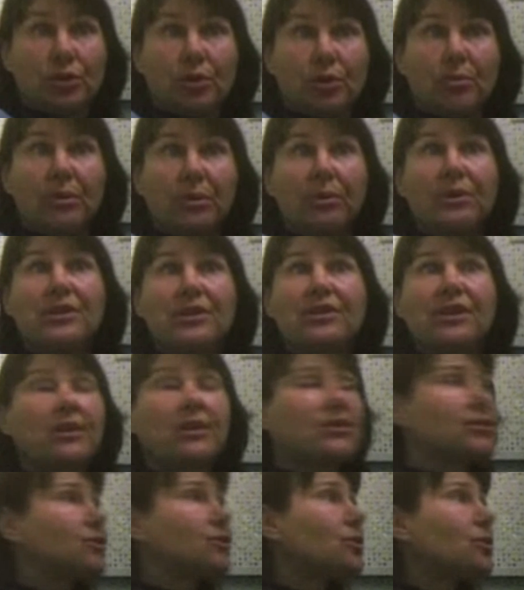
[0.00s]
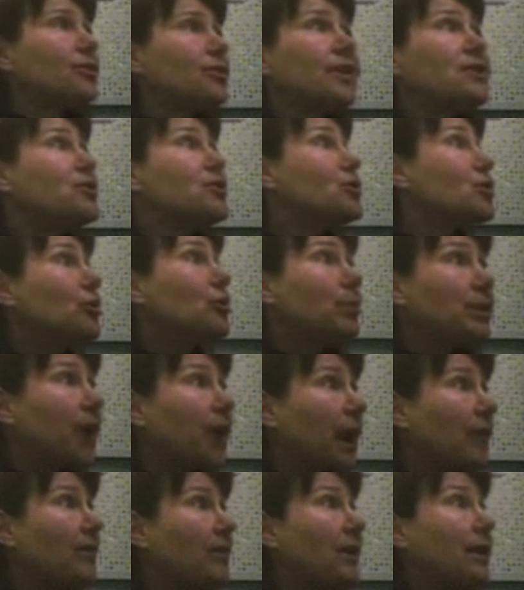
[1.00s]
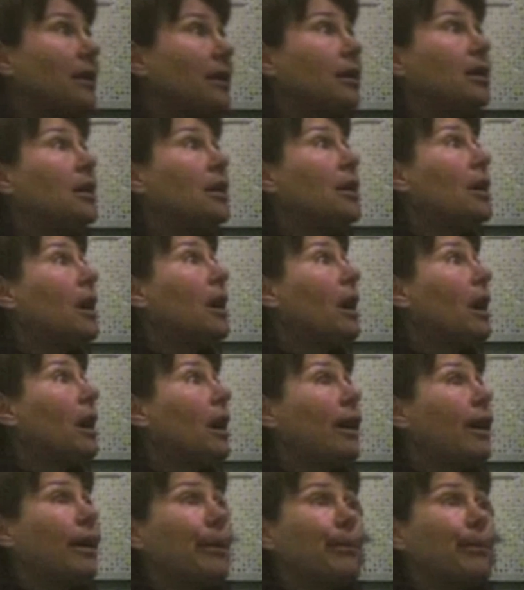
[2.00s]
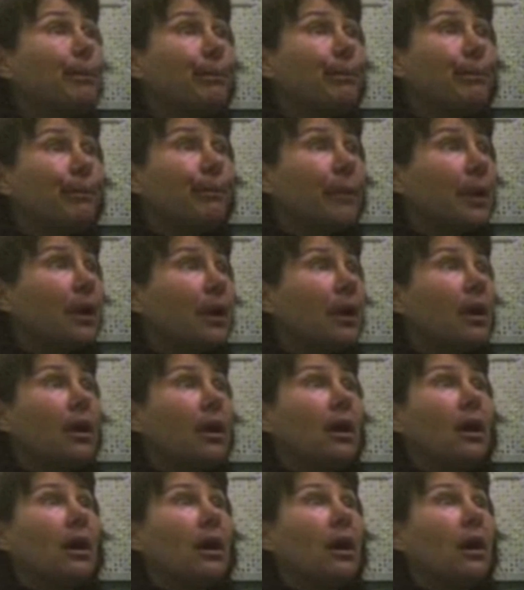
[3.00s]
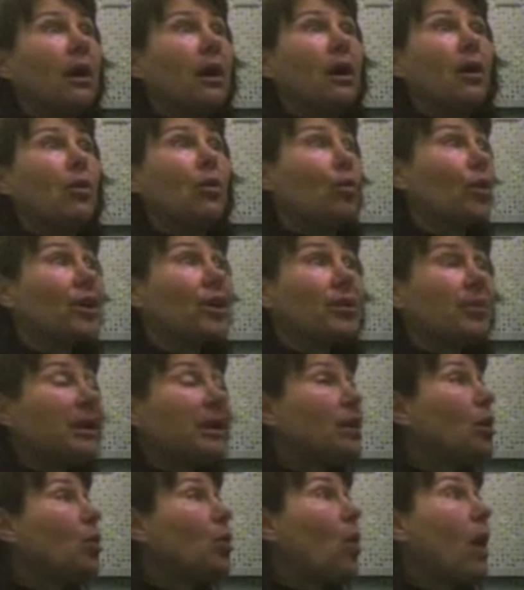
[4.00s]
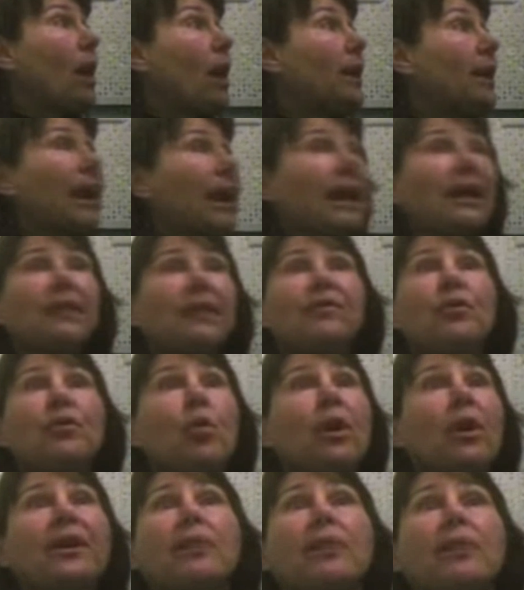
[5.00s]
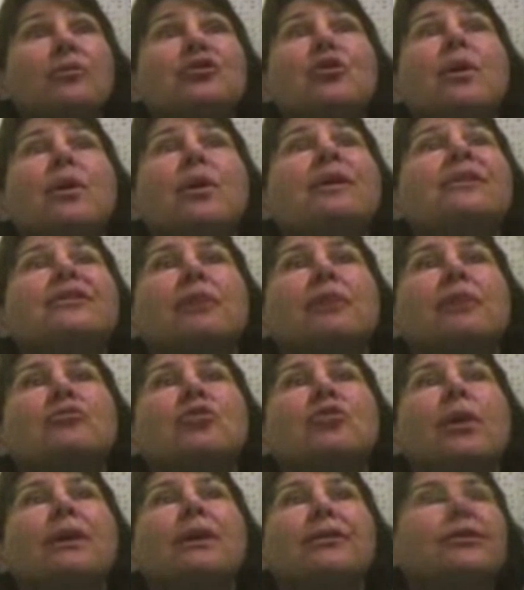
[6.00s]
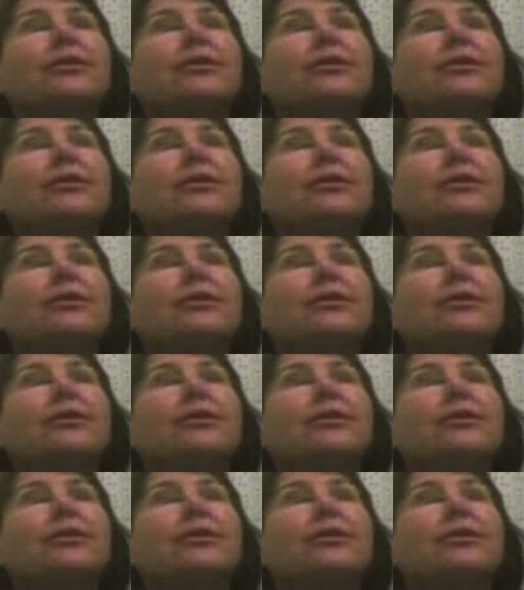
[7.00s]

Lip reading: We just got certified scuba diving. We're going to be in Hawaii. Hey, if you want to come and join us, come join us.